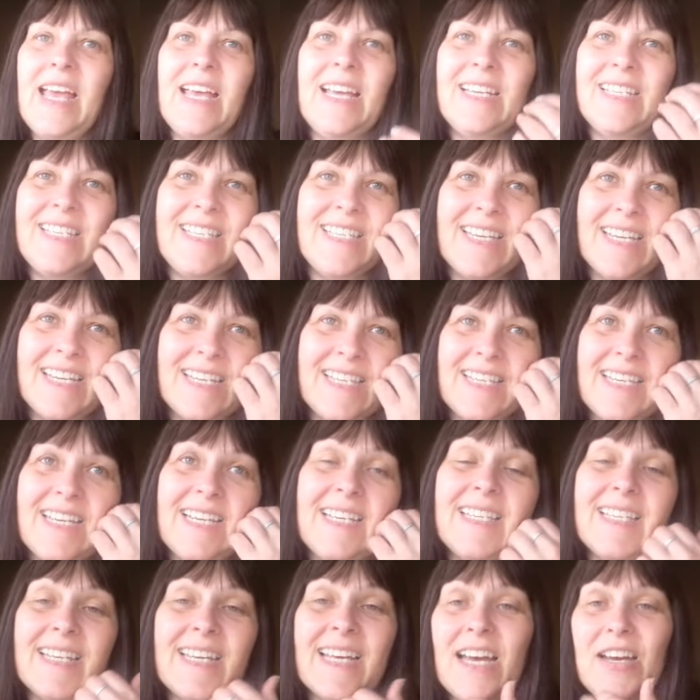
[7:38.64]
6
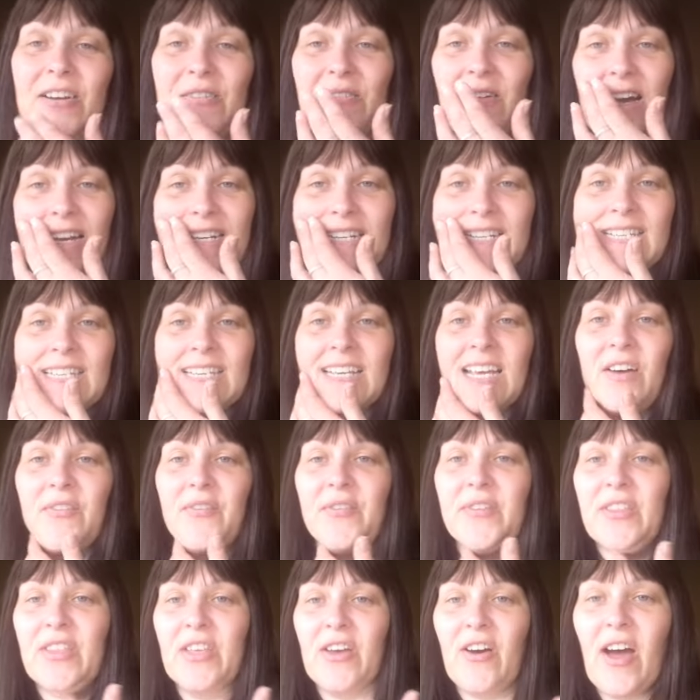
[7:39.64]
years ago I
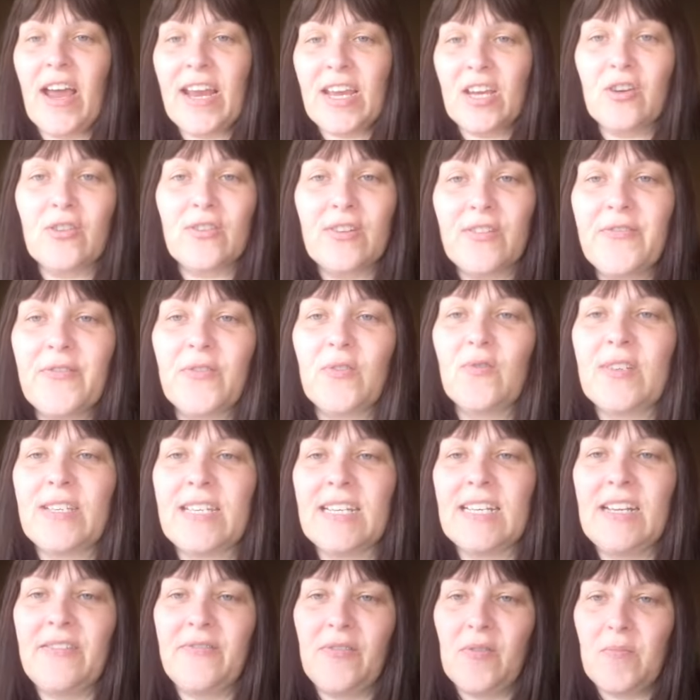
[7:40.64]
discovered that I could afford
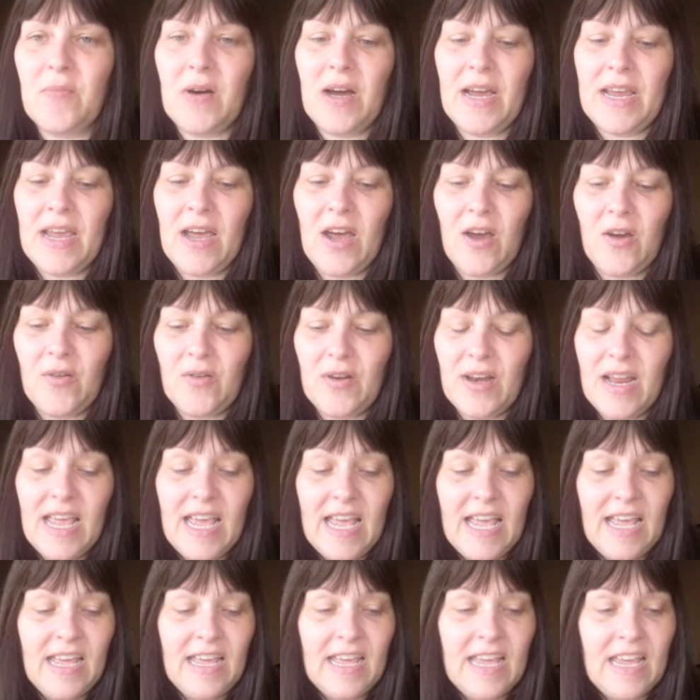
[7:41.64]
to live on my own
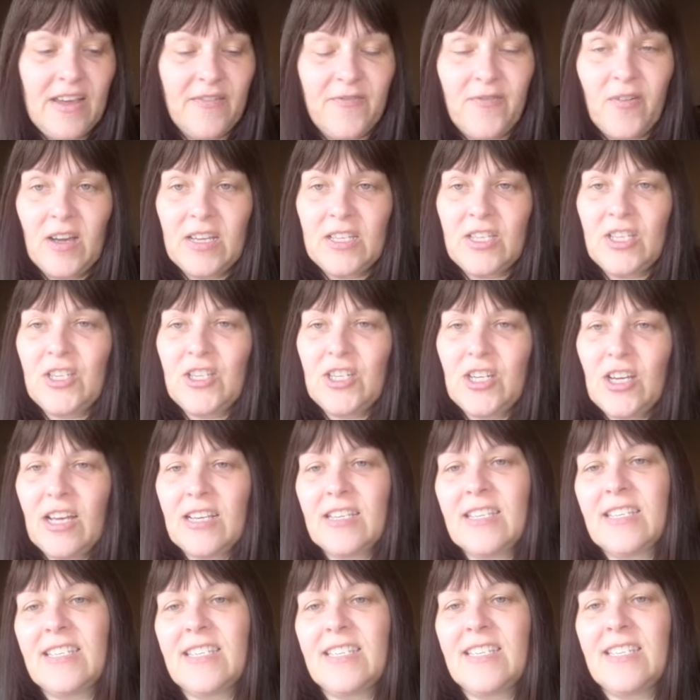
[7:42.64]
if I
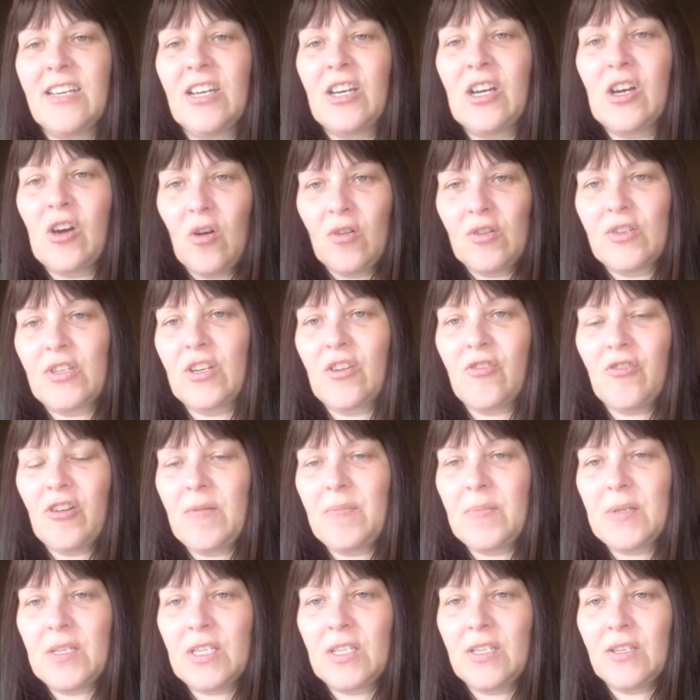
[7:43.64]
just got to
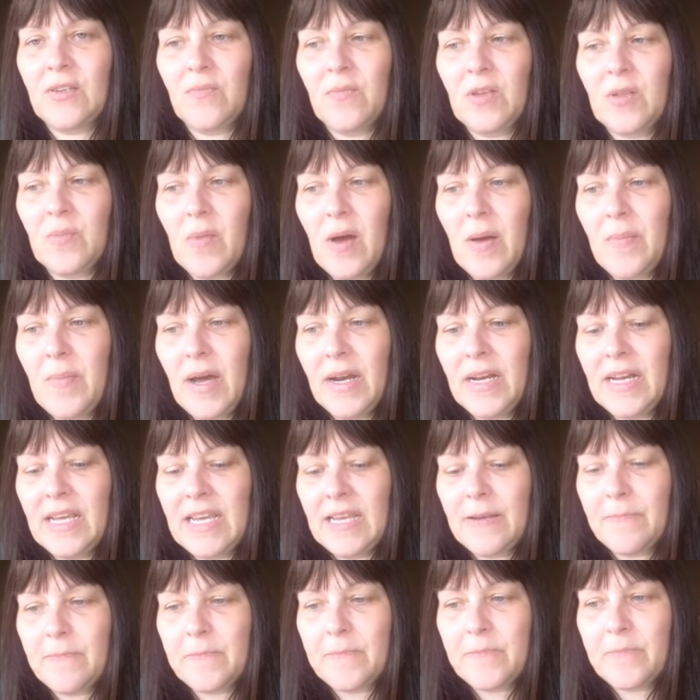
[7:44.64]
grips with my
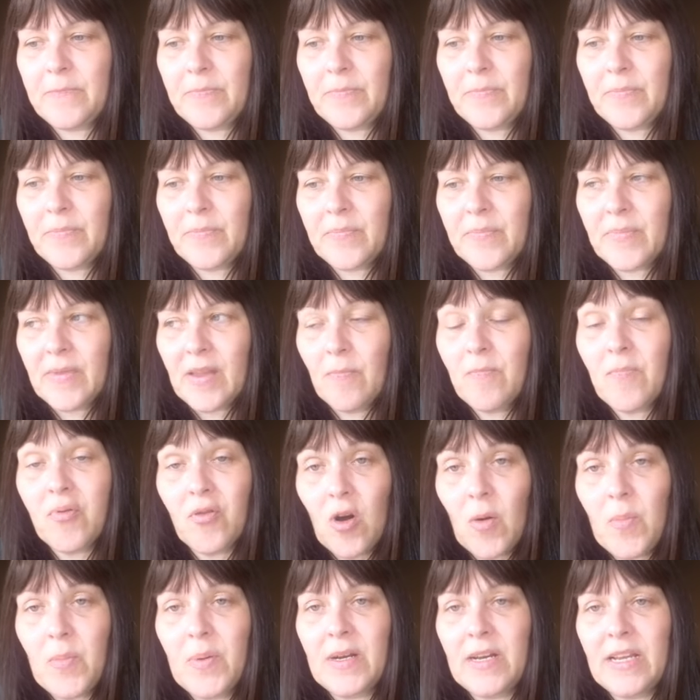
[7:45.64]
money
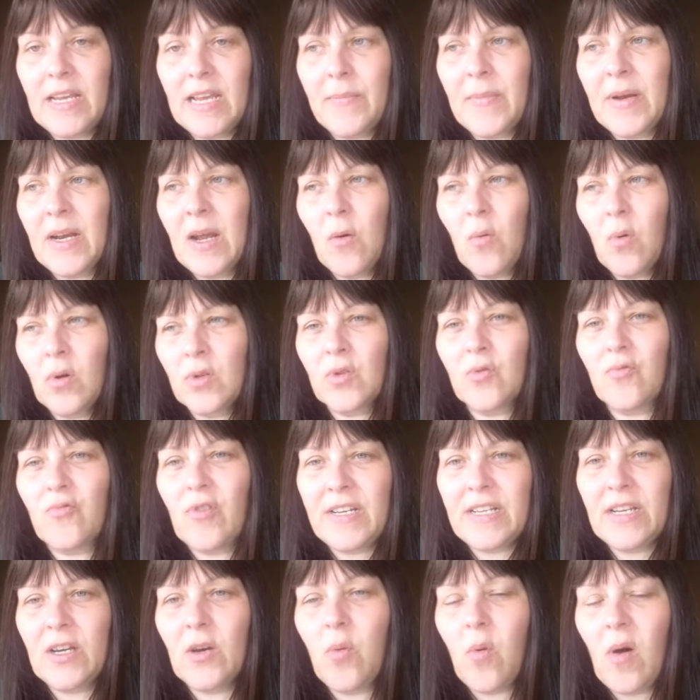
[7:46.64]
properly. I mean, I was
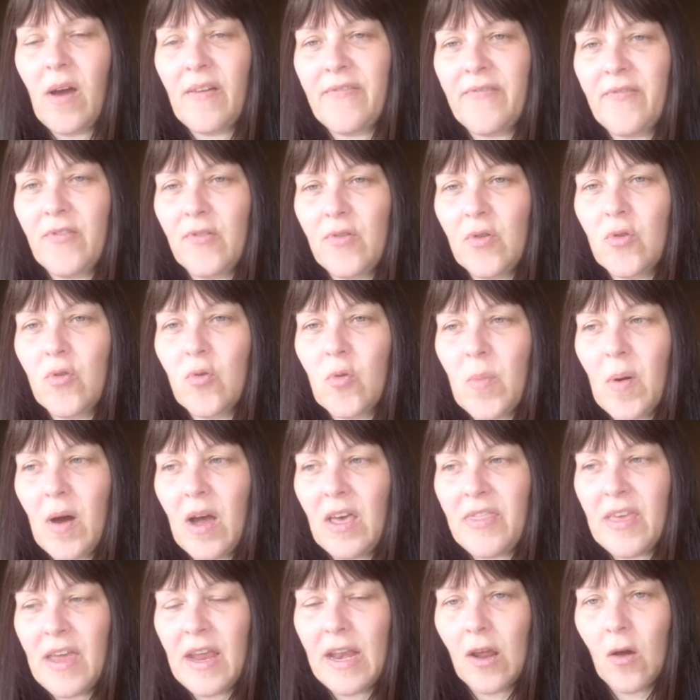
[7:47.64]
already quite frugal by
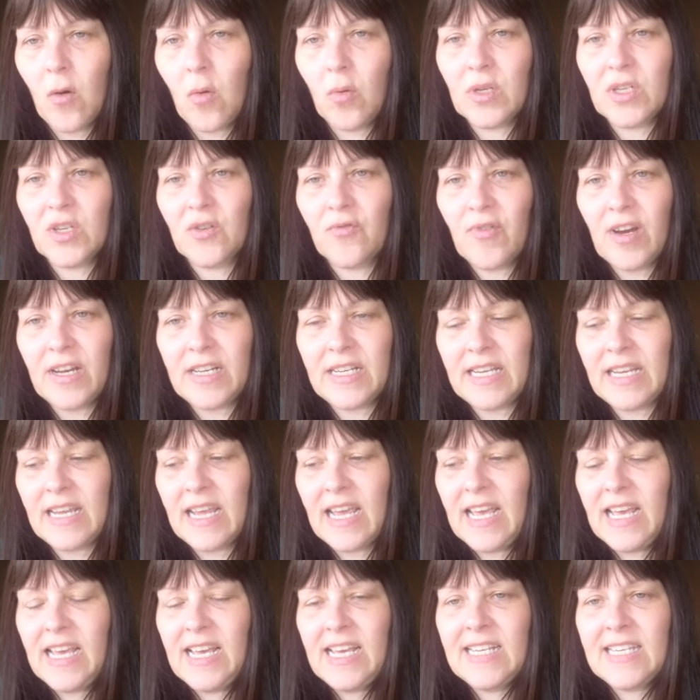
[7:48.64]
then. I was already
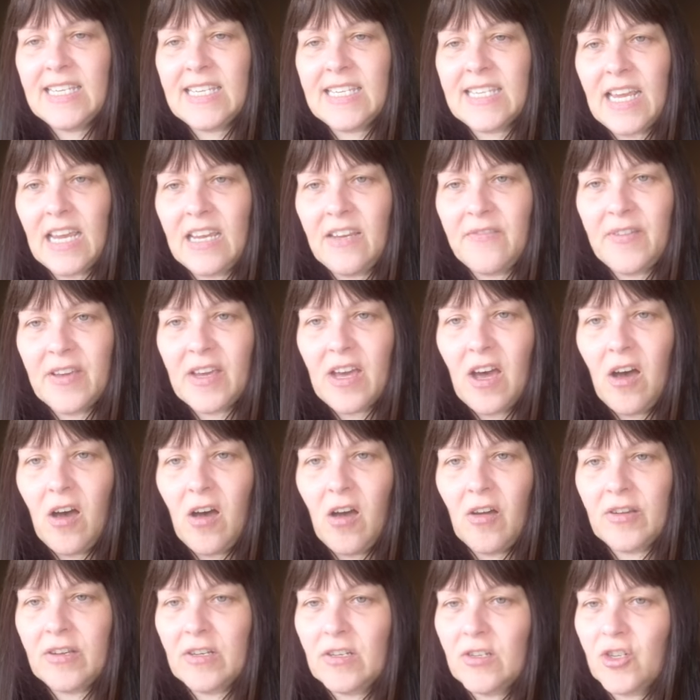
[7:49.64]
saving
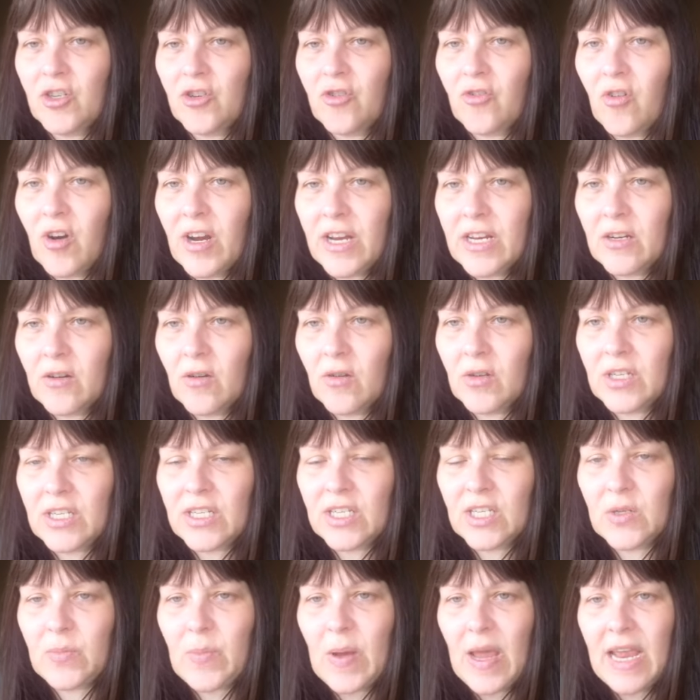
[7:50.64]
hard and trying not to
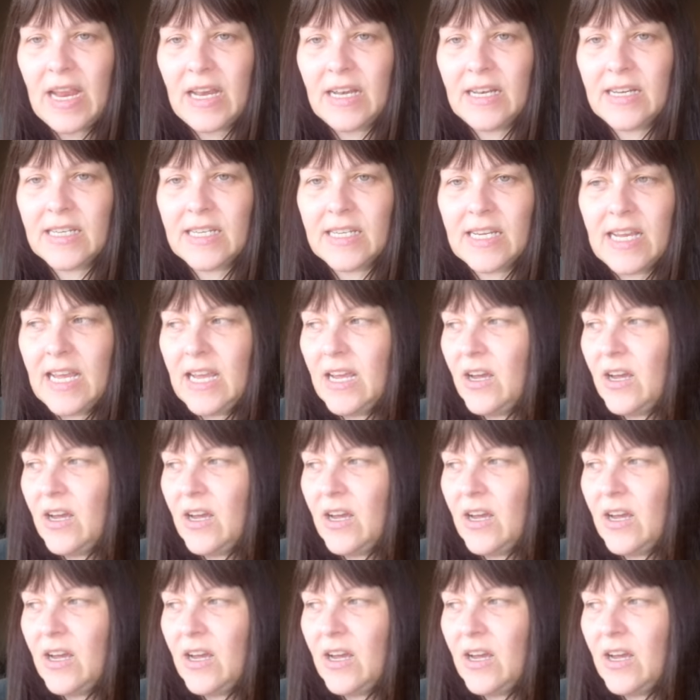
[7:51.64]
spend